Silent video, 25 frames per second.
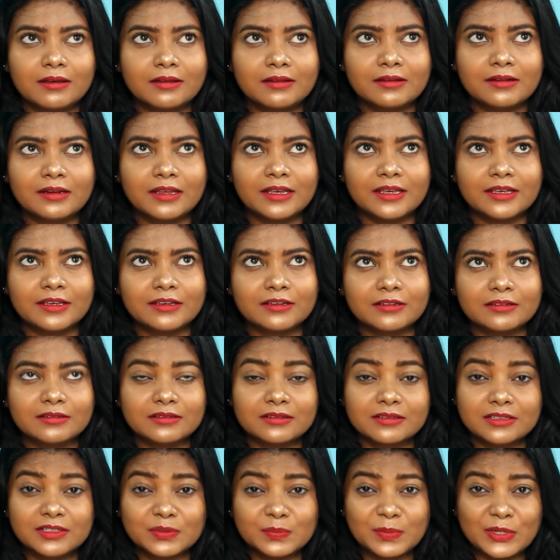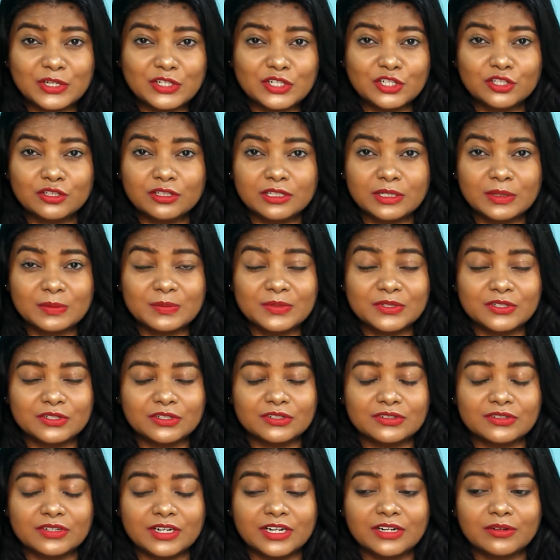like especially the
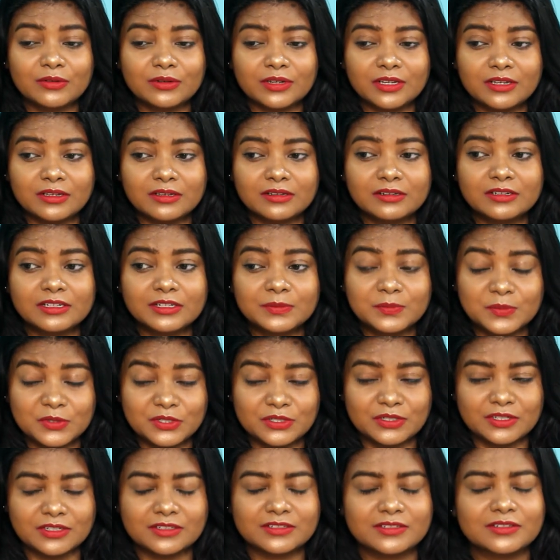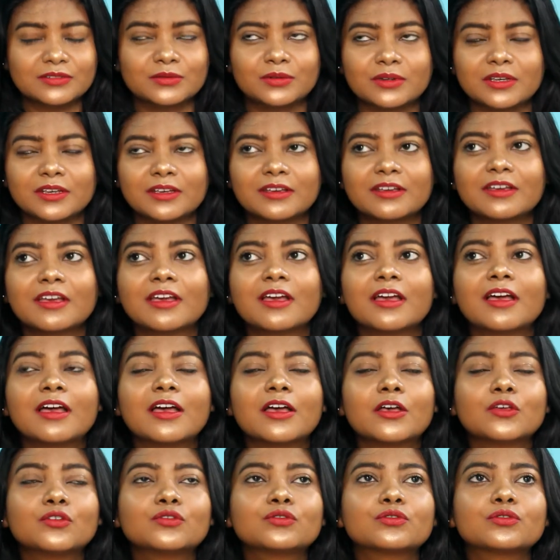lipsticks, right? Okay, lipsticks. Okay,
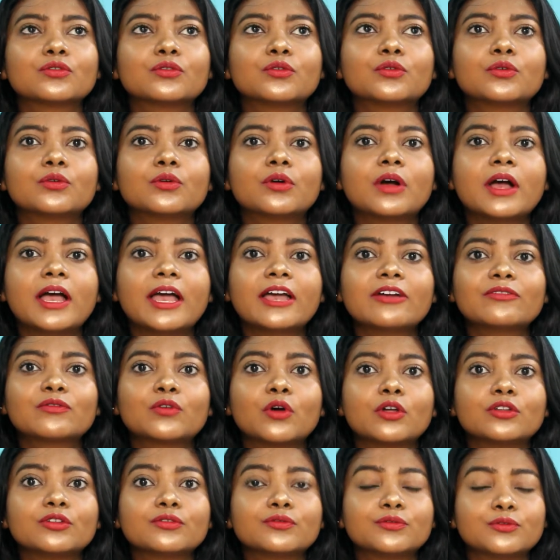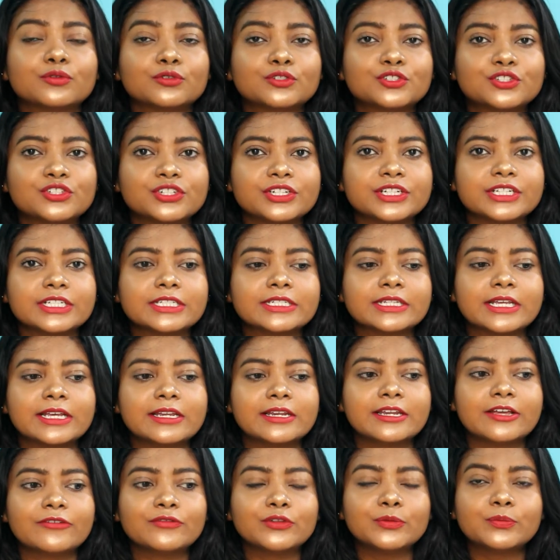so I have got the 4 shades.
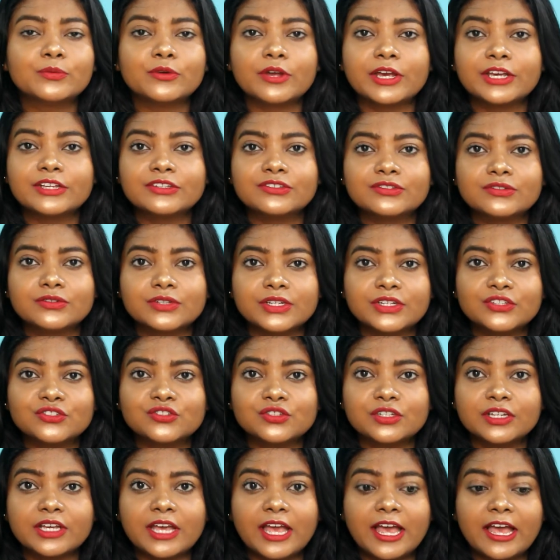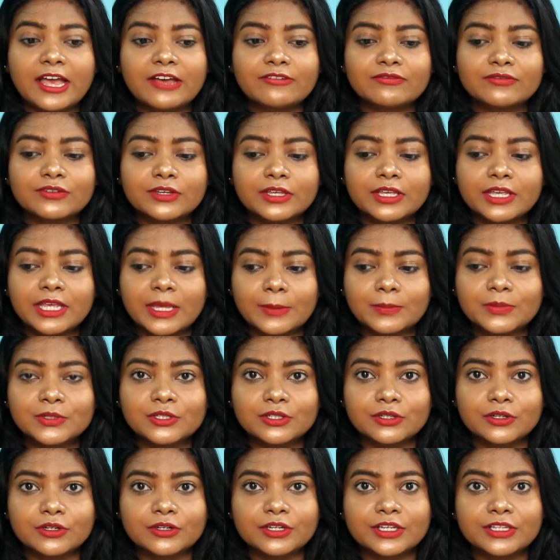I love the price range they have kept
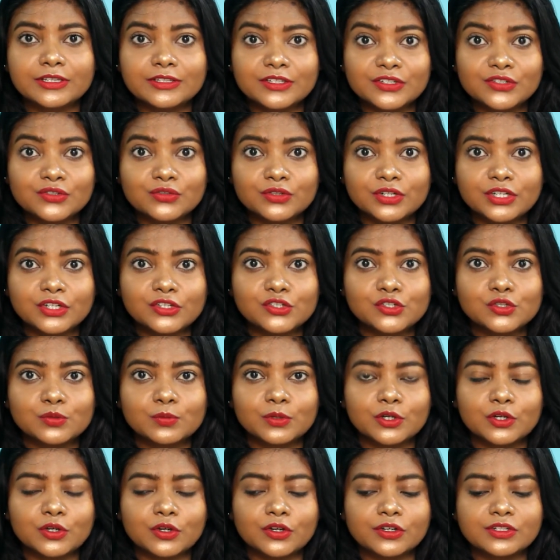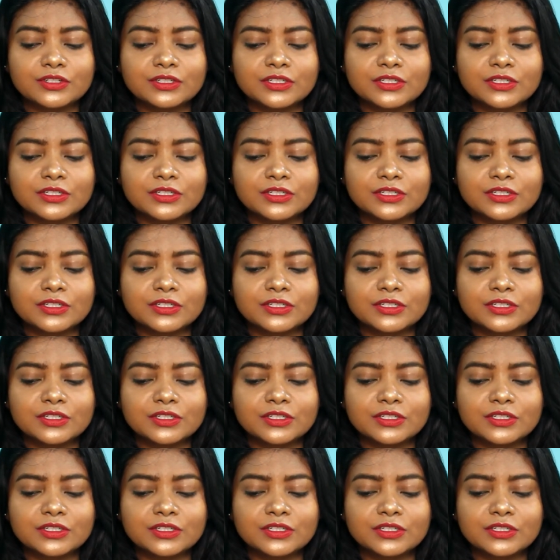here in this range, because